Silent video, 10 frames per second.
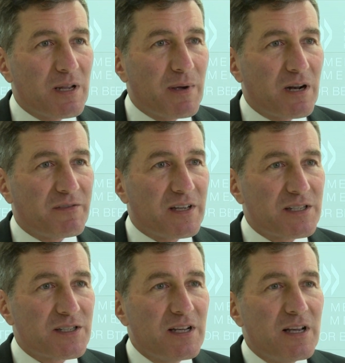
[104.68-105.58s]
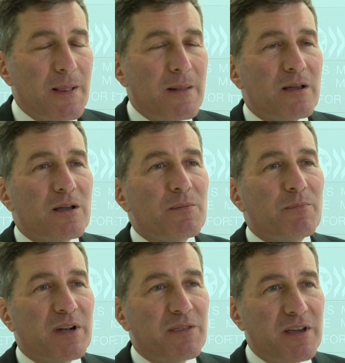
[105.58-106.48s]
benefits.
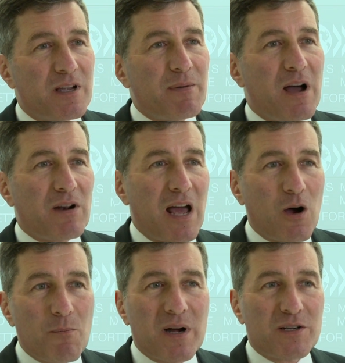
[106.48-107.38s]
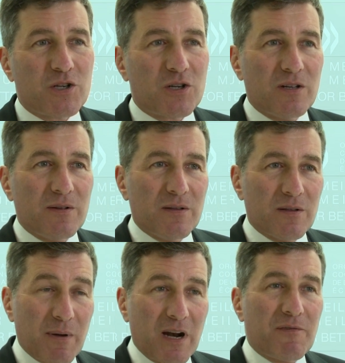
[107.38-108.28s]
But think about how much
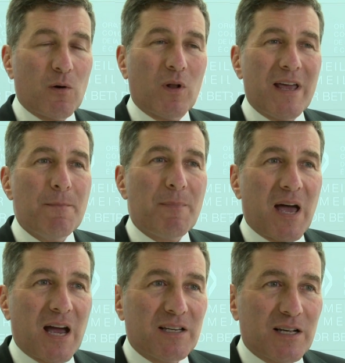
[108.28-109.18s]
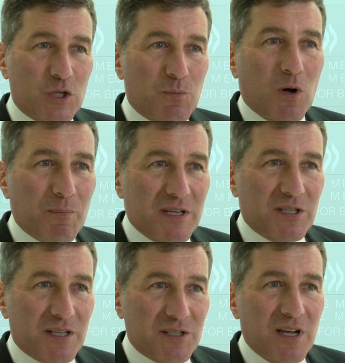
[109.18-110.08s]
the benefit will impact a small
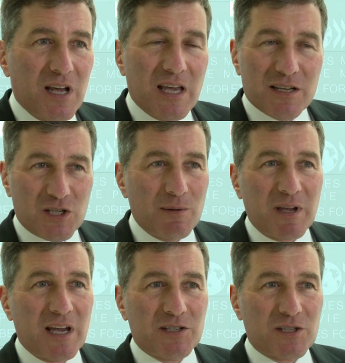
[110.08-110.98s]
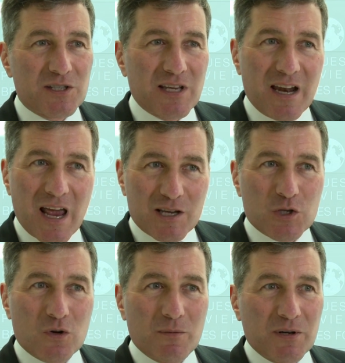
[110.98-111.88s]
business. In some cases, that
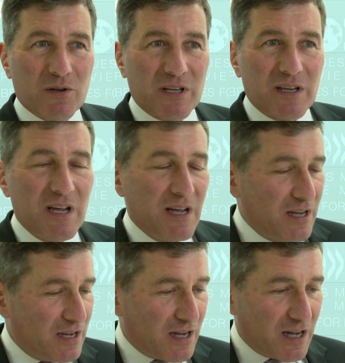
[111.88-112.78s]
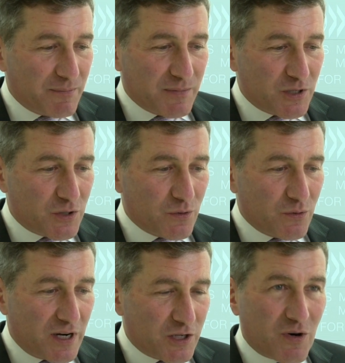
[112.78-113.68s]
extra ability
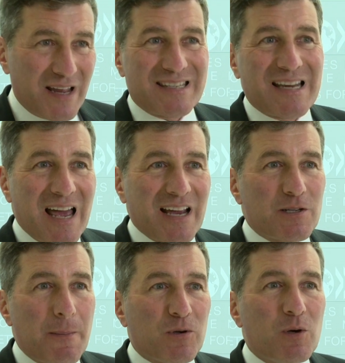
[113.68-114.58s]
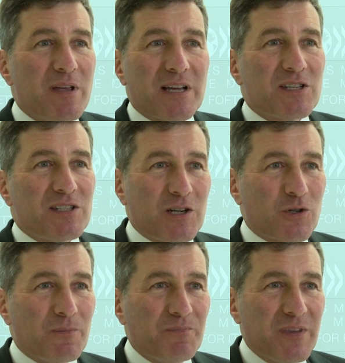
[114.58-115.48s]
to transact could be
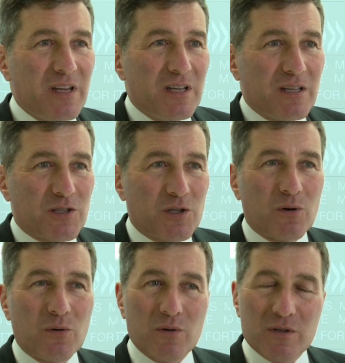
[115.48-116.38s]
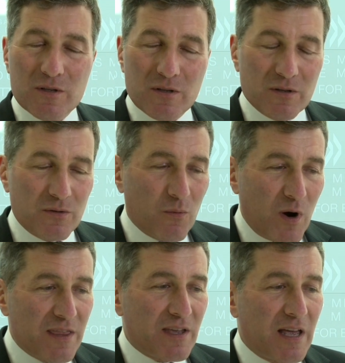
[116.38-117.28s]
existential. So the
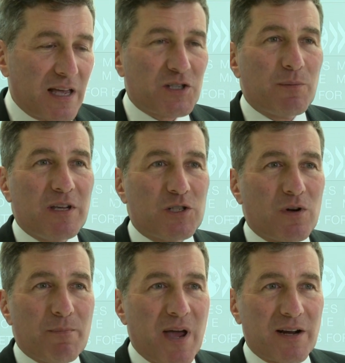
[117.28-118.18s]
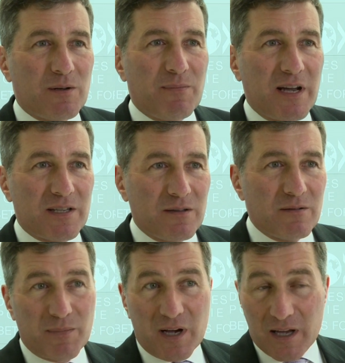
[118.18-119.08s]
way that SMEs are impacted
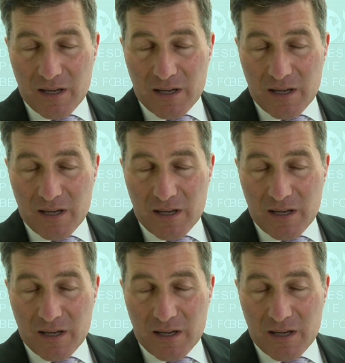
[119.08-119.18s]
by